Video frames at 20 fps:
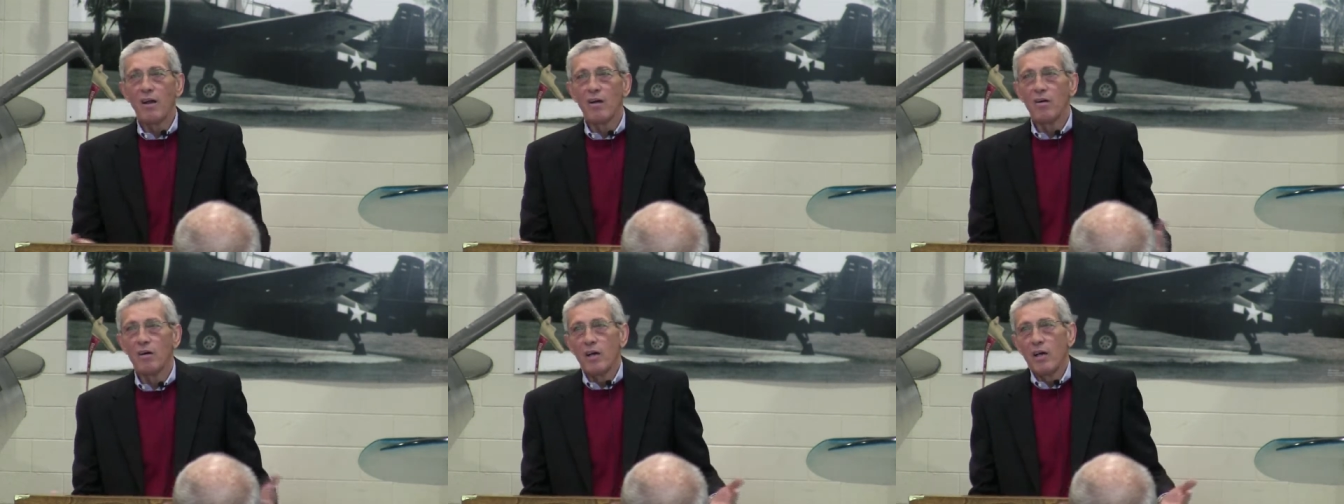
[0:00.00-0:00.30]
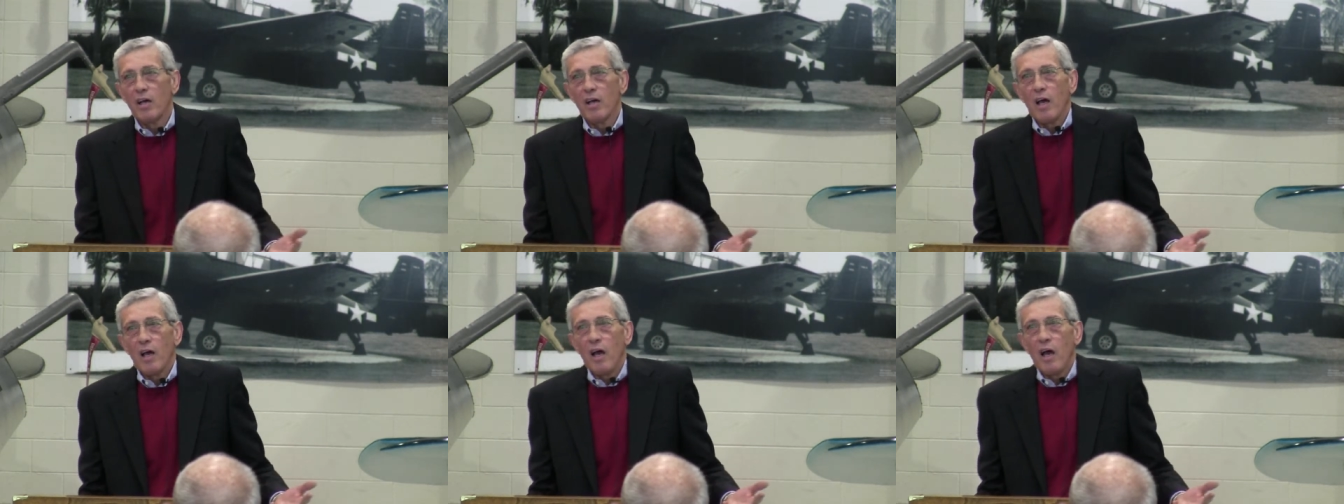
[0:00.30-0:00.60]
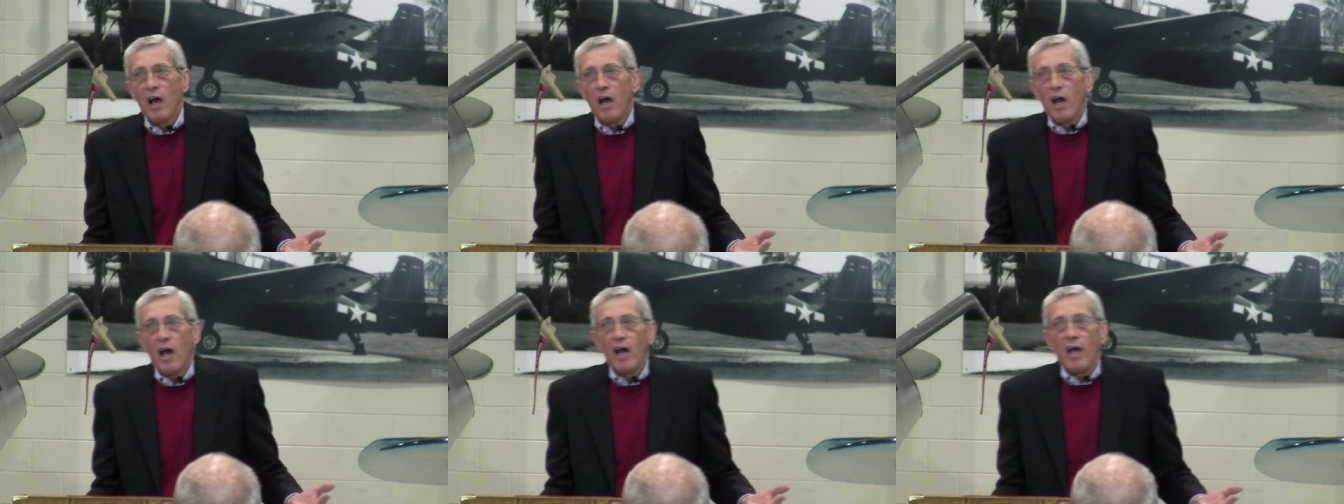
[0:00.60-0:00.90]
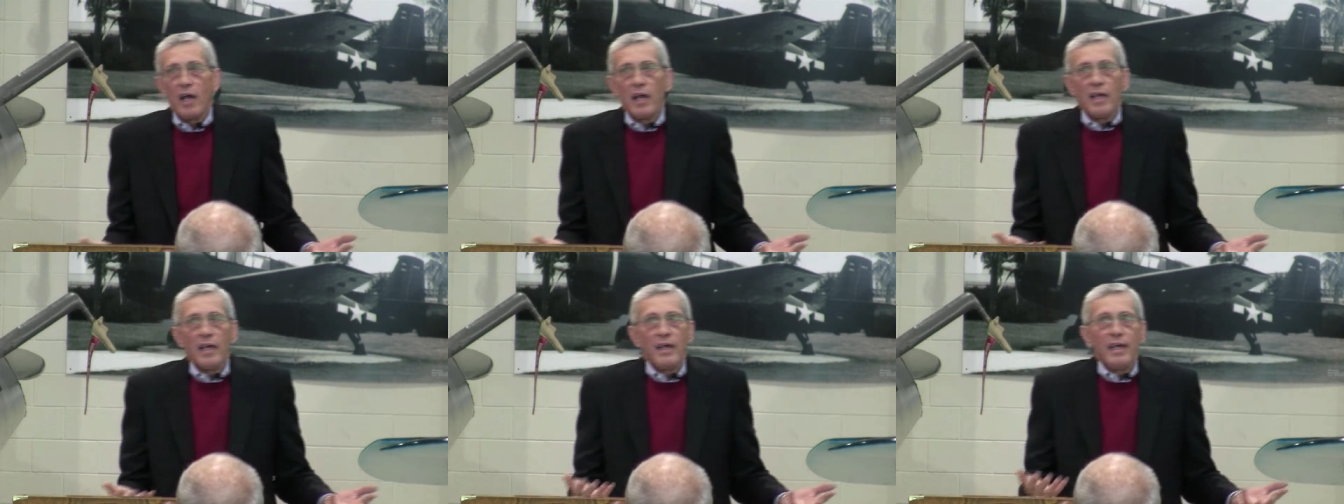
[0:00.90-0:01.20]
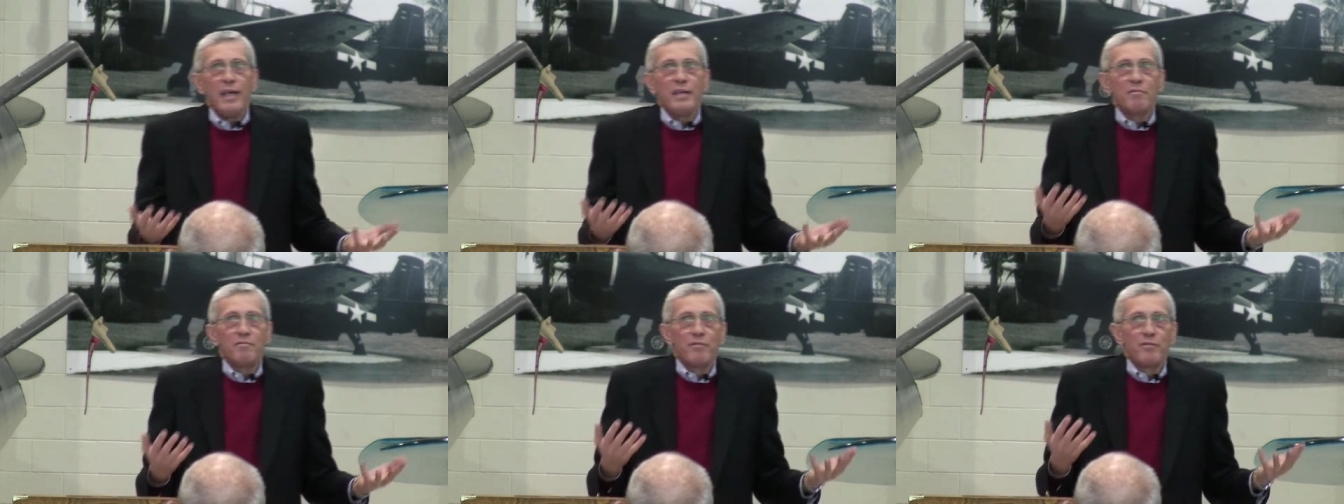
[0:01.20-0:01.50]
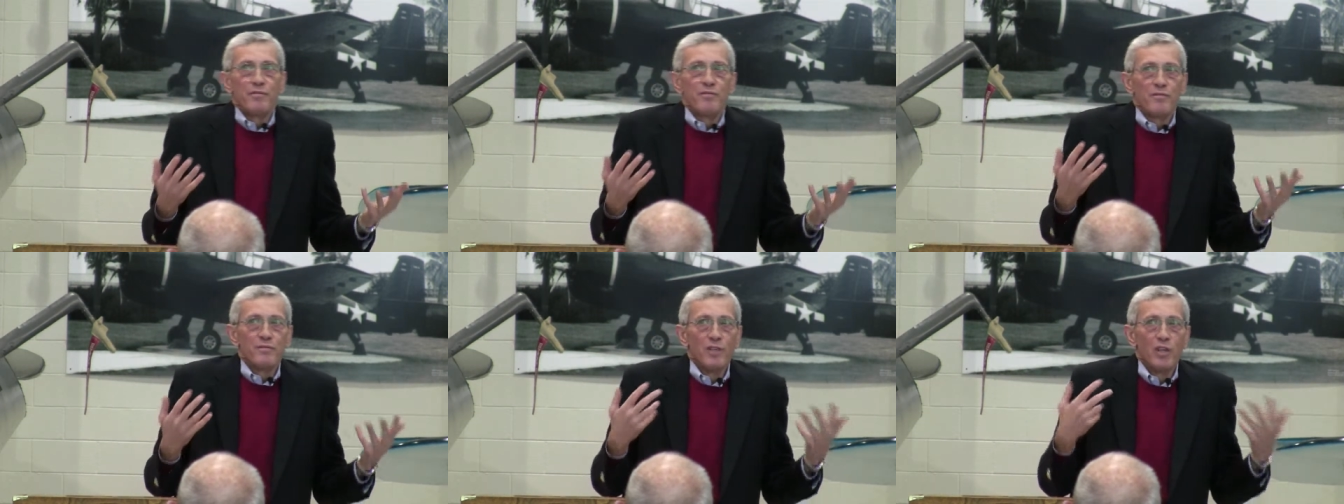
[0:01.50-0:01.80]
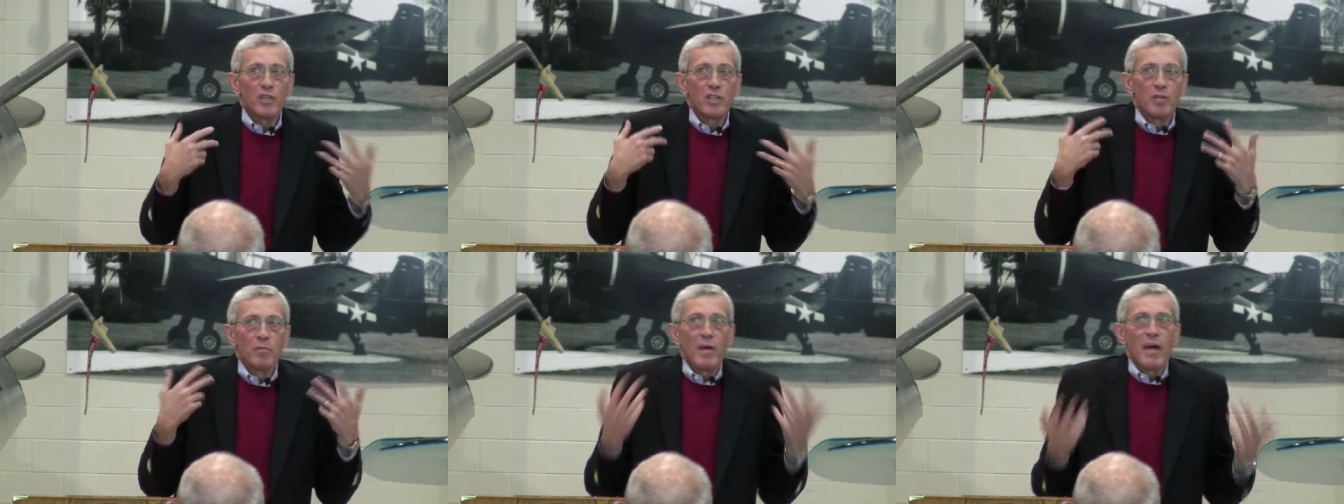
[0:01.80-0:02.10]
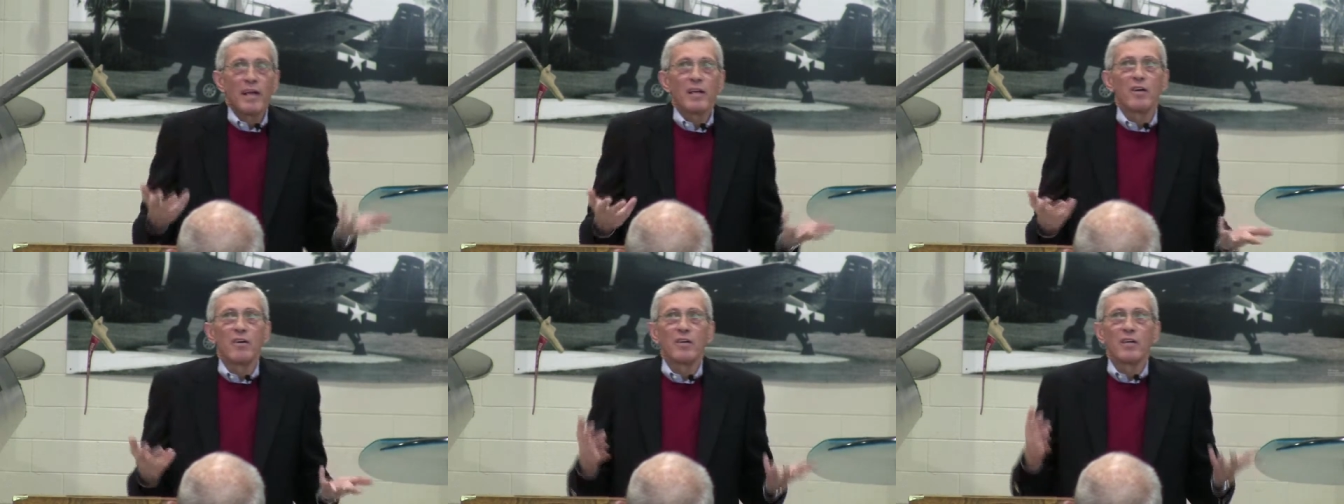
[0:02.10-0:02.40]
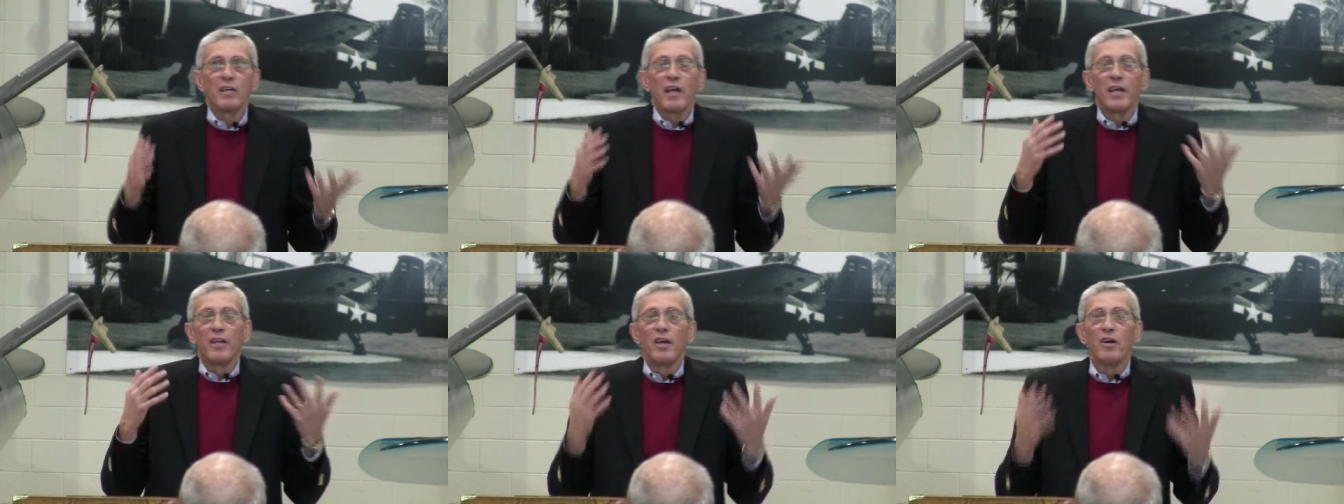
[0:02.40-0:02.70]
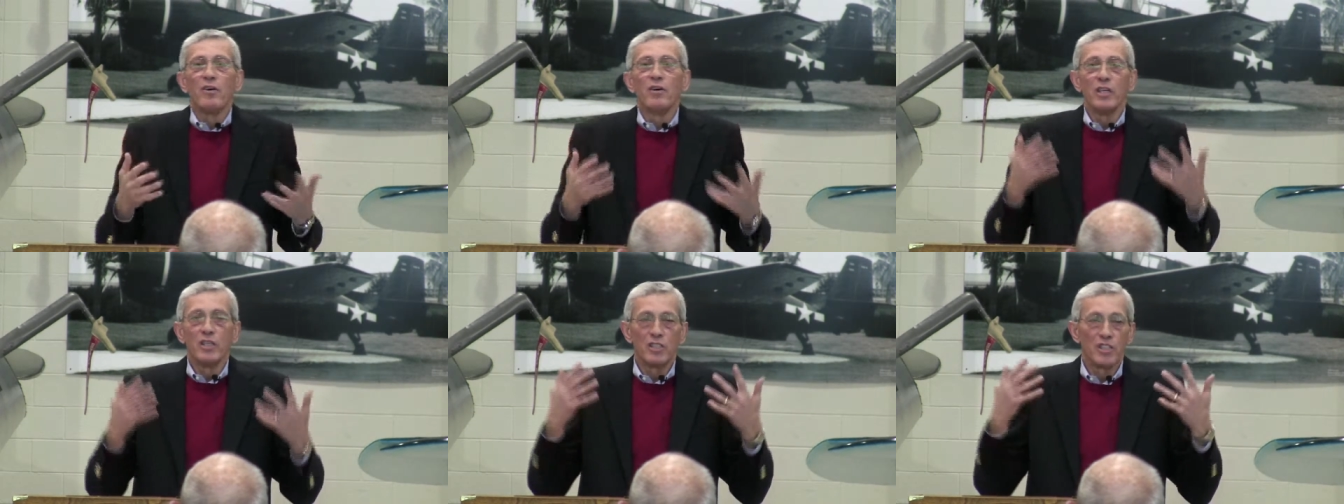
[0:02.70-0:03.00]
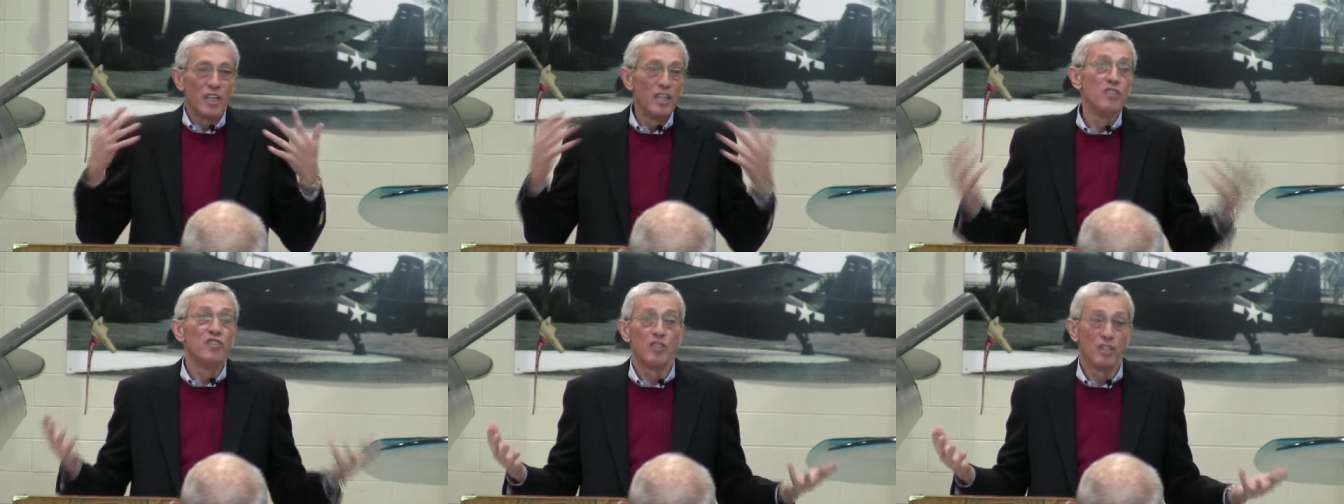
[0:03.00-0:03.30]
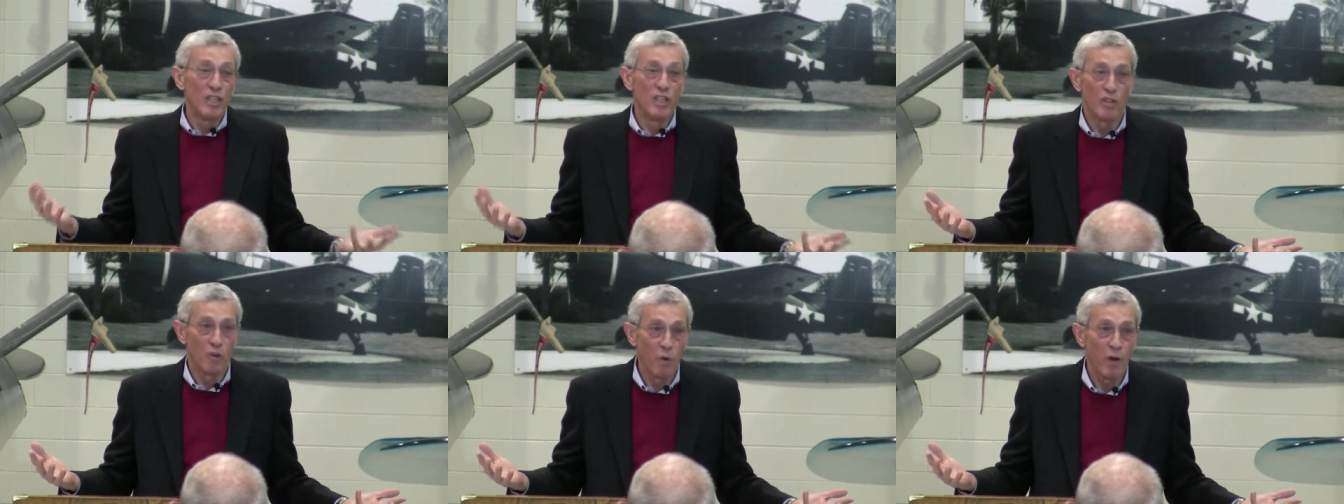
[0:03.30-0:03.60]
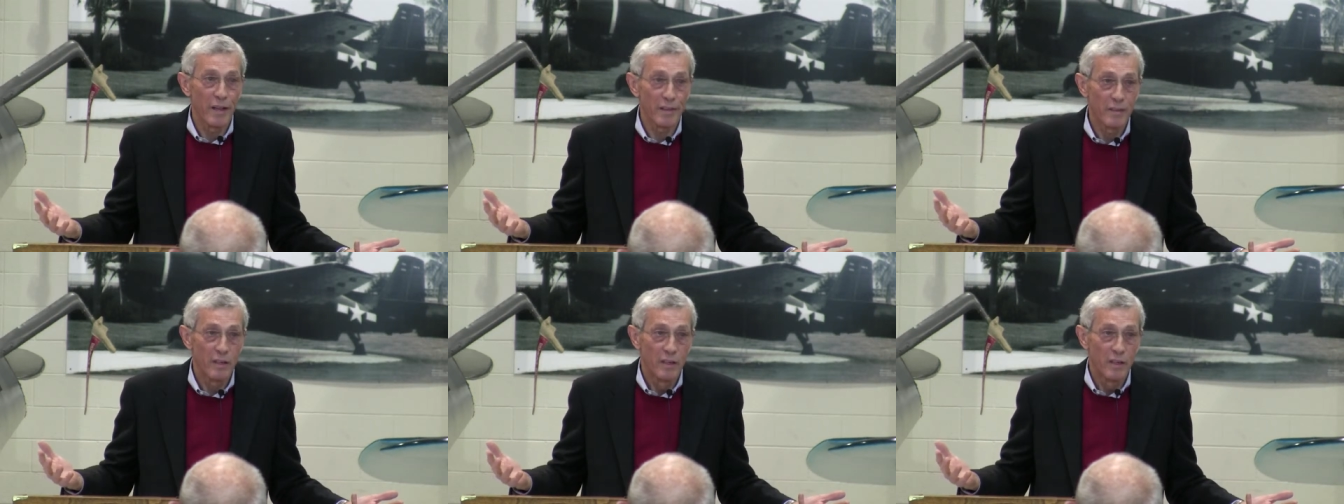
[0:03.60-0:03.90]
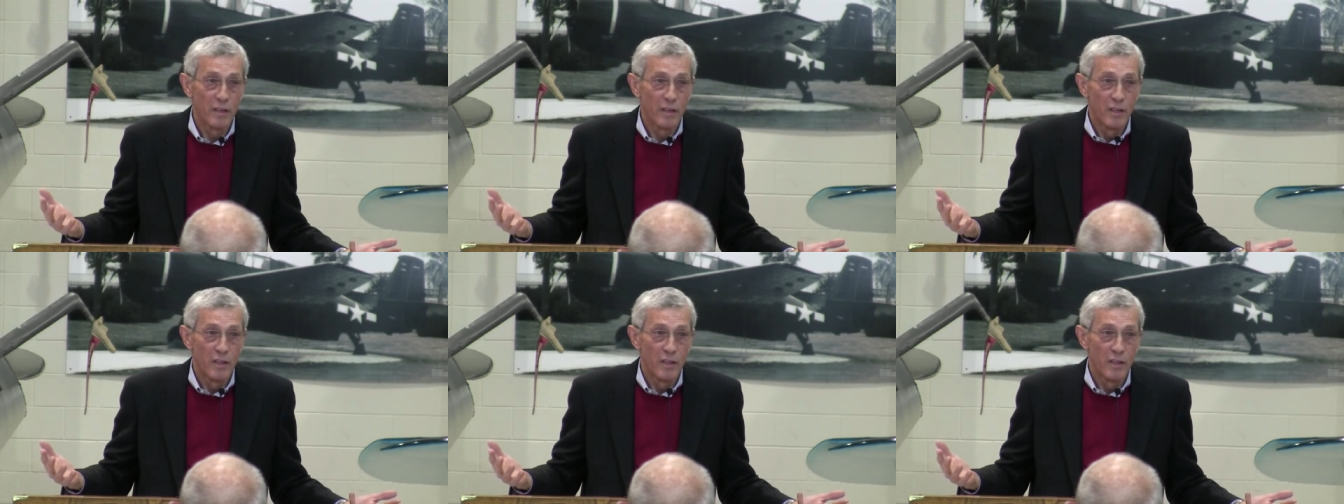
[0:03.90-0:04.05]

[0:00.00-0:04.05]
I don't, he's looking back on it, I know his engine had quit.